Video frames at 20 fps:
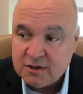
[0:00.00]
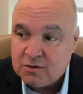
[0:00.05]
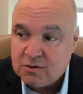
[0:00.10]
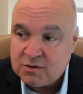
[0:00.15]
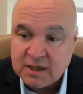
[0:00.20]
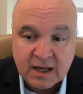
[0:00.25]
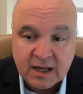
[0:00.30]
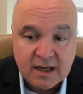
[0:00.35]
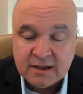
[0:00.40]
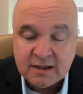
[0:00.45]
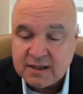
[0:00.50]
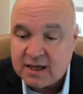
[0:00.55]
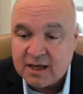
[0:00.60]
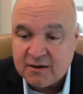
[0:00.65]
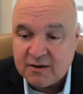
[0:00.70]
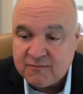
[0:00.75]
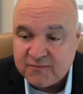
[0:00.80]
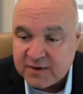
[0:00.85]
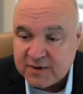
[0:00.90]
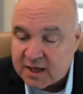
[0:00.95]
You can't
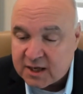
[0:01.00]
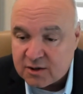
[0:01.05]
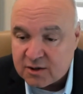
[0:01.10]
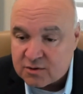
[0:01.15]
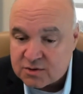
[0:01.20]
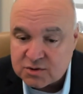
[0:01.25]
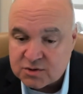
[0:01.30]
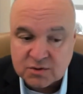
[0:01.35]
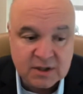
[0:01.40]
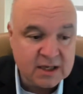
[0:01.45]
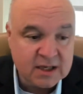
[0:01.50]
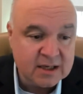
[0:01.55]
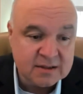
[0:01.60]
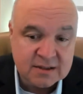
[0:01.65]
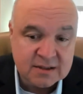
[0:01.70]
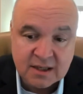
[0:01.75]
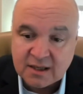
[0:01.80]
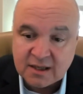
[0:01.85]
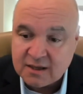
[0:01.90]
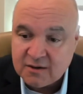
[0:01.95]
have failures. You
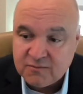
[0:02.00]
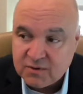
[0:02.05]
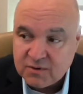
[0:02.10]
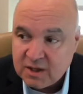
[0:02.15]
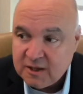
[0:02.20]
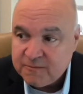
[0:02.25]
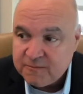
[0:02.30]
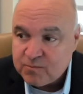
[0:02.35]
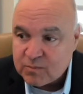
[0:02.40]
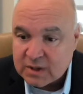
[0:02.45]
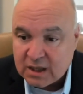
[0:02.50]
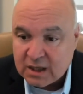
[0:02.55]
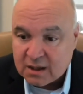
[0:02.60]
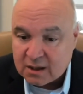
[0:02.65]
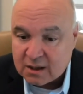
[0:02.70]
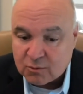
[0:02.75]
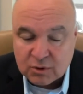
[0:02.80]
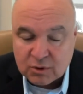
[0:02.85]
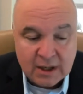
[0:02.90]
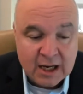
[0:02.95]
can't have
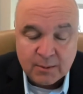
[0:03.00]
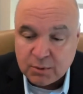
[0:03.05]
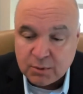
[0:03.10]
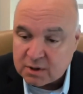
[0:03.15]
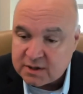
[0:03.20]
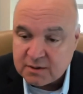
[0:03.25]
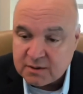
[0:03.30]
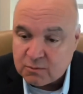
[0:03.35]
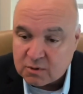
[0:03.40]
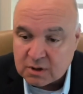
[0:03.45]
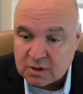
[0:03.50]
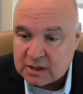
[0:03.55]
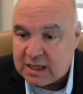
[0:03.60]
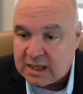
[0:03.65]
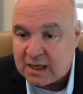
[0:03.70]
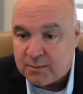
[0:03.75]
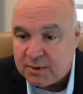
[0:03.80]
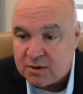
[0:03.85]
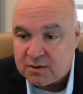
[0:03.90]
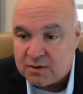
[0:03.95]
uh,
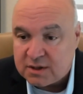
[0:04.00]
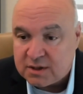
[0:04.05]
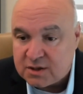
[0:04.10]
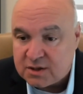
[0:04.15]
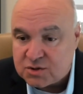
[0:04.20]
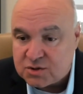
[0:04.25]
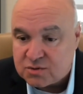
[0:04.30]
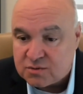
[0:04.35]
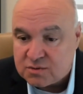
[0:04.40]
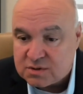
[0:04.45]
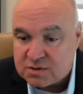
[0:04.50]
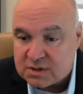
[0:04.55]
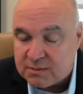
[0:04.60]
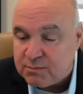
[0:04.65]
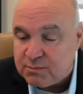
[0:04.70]
reliability issues.